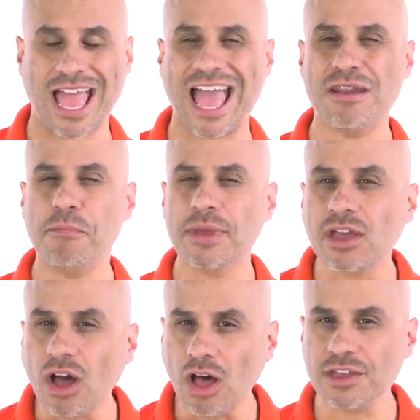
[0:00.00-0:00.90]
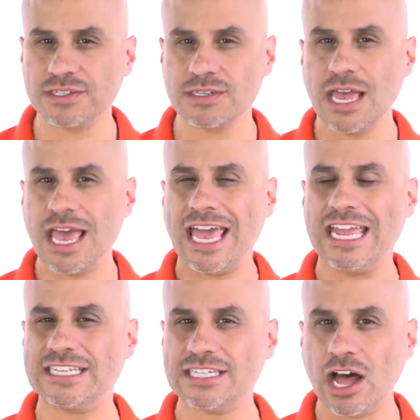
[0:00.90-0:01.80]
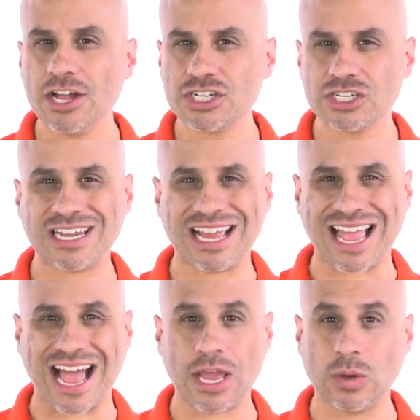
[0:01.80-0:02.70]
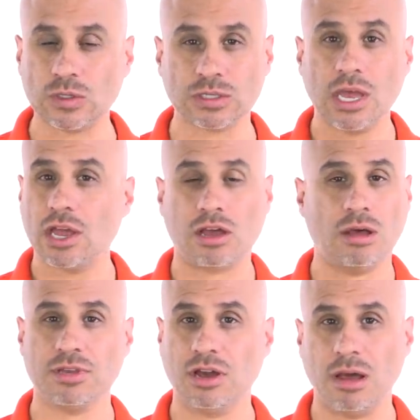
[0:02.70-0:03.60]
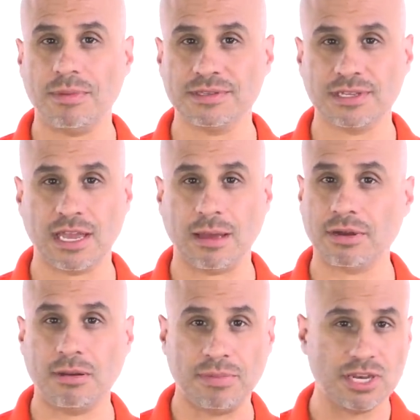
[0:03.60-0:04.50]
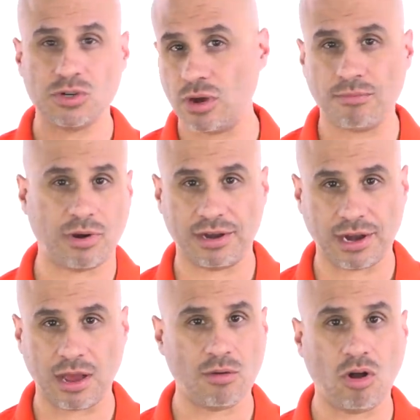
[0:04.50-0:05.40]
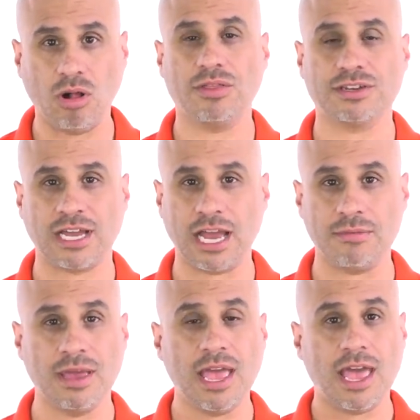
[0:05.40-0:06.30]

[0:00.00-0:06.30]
And because it's not just a guy who's coming up and saying, I'm gonna beat you up right now all the time.